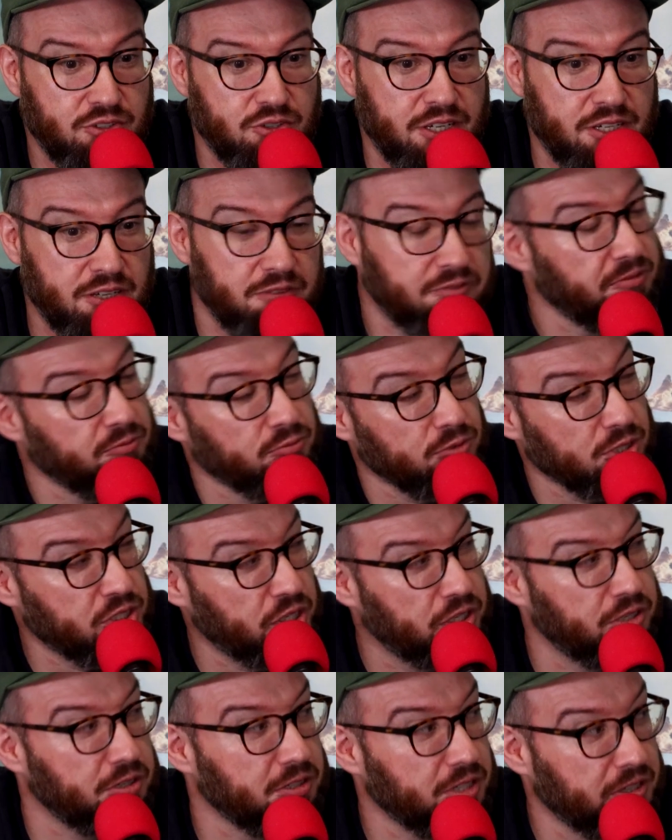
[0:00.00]
tried to
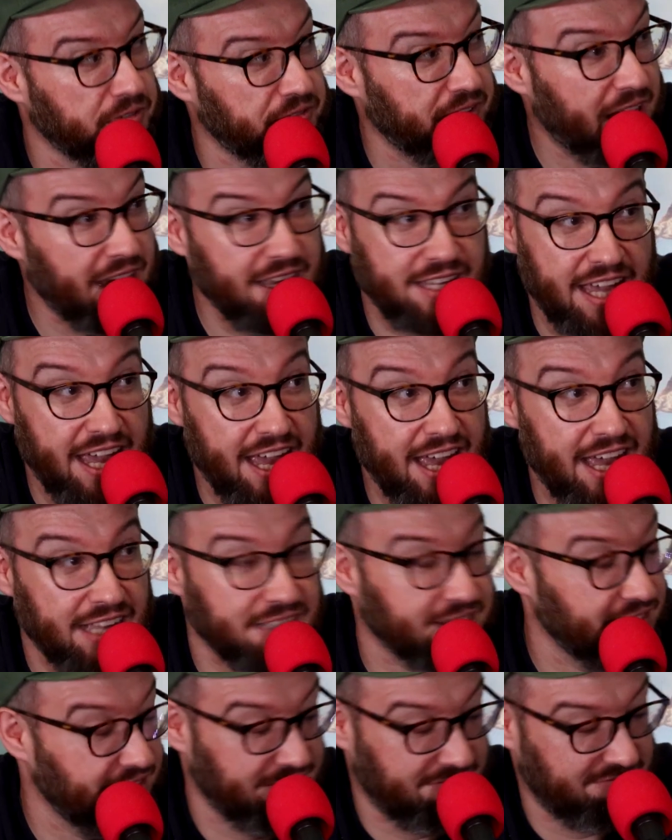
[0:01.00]
return a fake
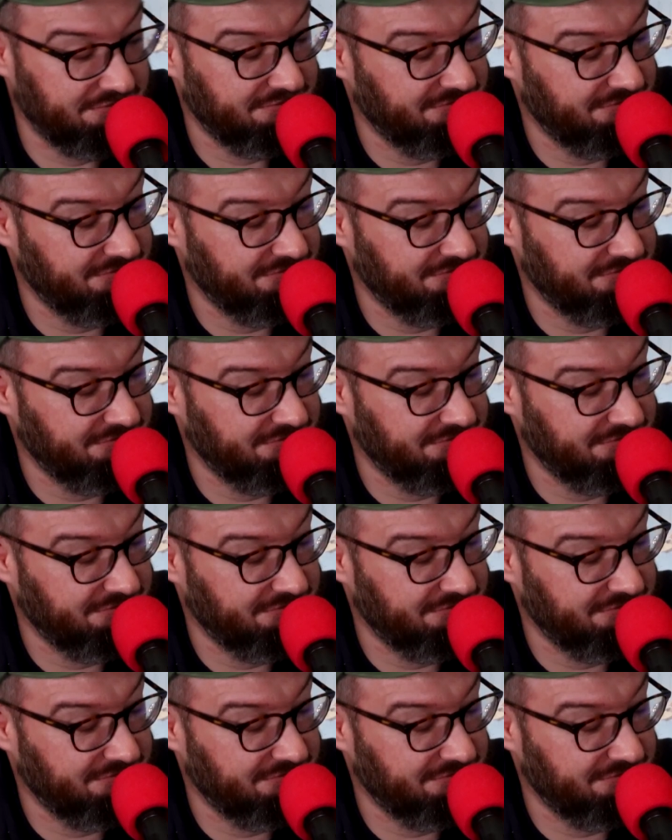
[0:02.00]
ass.